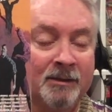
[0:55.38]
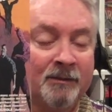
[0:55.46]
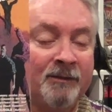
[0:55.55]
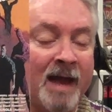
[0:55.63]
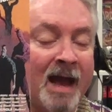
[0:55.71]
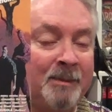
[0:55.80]

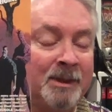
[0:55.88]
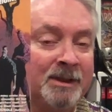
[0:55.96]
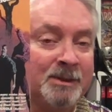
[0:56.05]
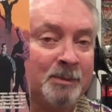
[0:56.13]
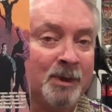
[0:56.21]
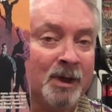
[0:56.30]

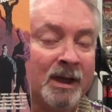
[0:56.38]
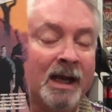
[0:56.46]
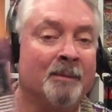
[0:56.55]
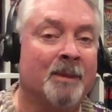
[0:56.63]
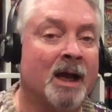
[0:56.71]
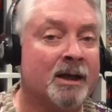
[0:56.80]
Fabulous book.
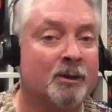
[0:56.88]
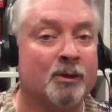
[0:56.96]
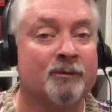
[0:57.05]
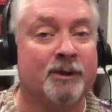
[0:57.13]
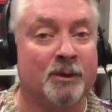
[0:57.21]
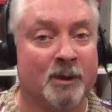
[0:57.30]
I'm not going to
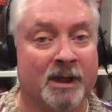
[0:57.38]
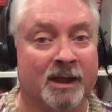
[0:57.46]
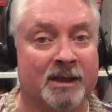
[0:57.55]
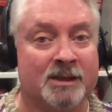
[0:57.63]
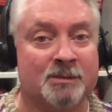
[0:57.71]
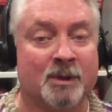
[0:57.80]
review any
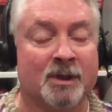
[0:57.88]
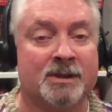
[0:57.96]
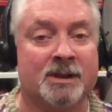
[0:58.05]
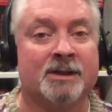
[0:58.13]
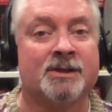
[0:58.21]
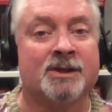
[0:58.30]
of these
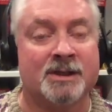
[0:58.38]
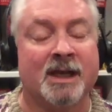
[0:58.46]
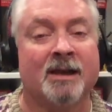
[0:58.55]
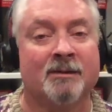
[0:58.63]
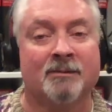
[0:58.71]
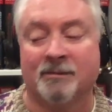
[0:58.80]
books. I'll just
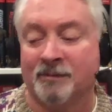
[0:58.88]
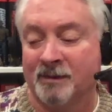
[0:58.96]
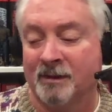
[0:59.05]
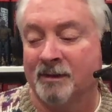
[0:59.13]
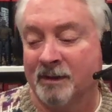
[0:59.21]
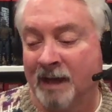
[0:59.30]
say
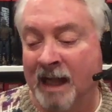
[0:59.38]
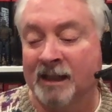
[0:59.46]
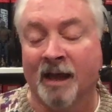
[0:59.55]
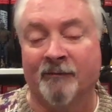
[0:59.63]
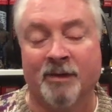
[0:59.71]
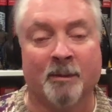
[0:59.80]
I
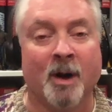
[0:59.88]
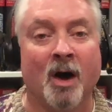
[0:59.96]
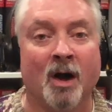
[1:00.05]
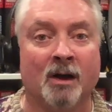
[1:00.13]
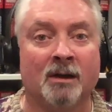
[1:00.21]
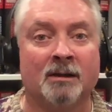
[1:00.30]
love them
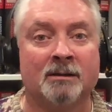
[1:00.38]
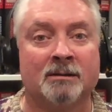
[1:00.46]
all.